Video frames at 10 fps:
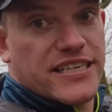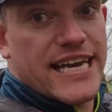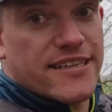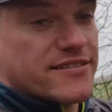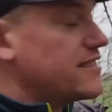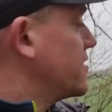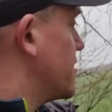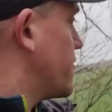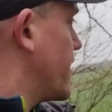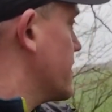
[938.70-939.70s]
seen into
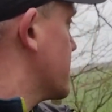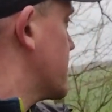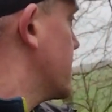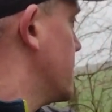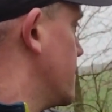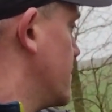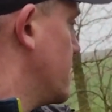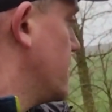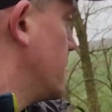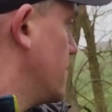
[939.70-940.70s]
the fields.
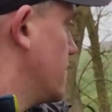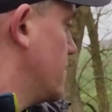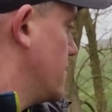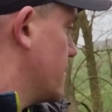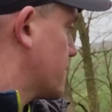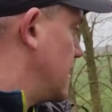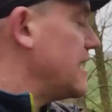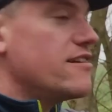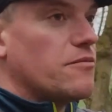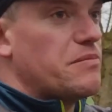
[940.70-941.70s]
It's
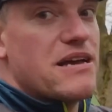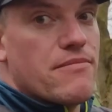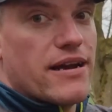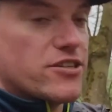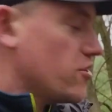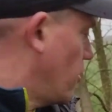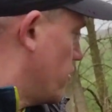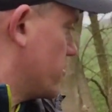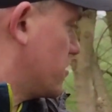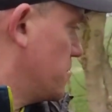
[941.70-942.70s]
clearly not being managed at all.
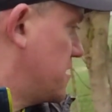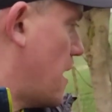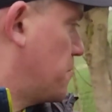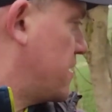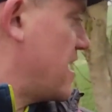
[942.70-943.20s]
There's some steps